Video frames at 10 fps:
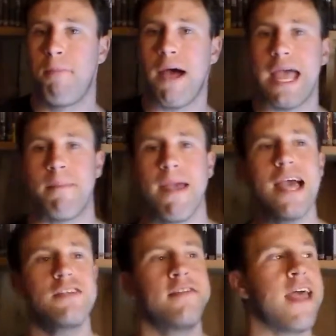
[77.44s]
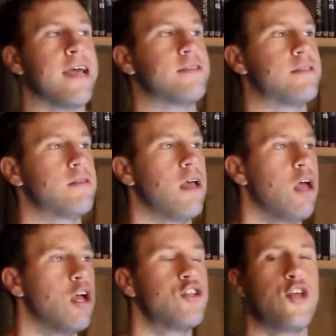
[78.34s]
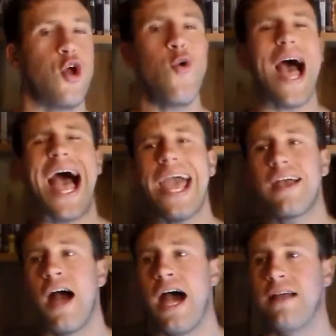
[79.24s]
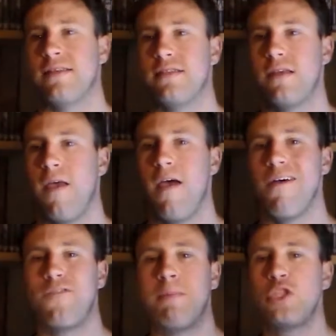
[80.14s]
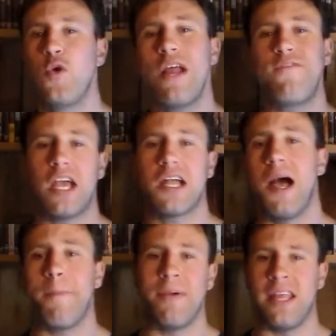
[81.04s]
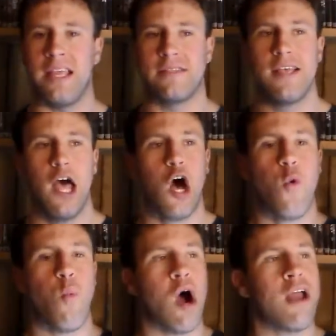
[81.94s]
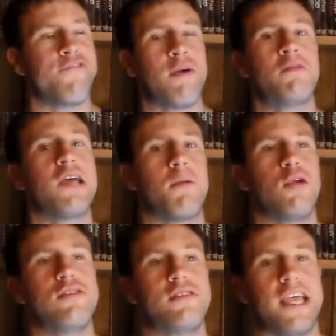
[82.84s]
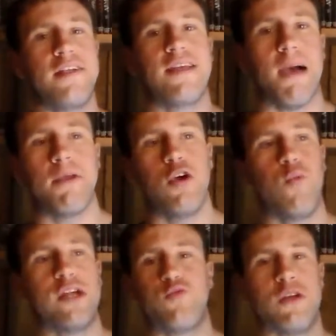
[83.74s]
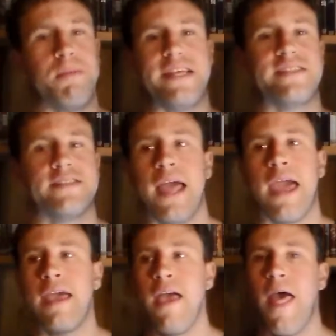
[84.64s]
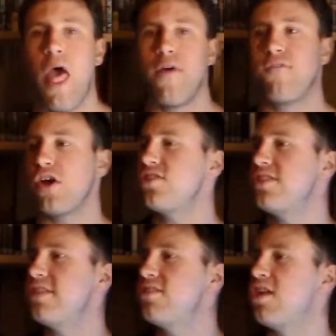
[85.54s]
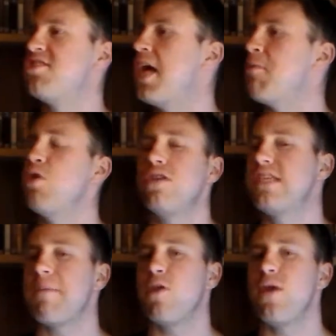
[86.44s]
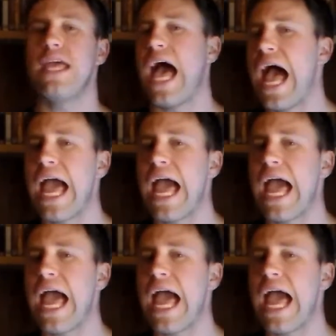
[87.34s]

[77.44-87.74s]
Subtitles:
But imagine this. Two icons from two different companies. One from WCW, which would be Sting, versus the WWE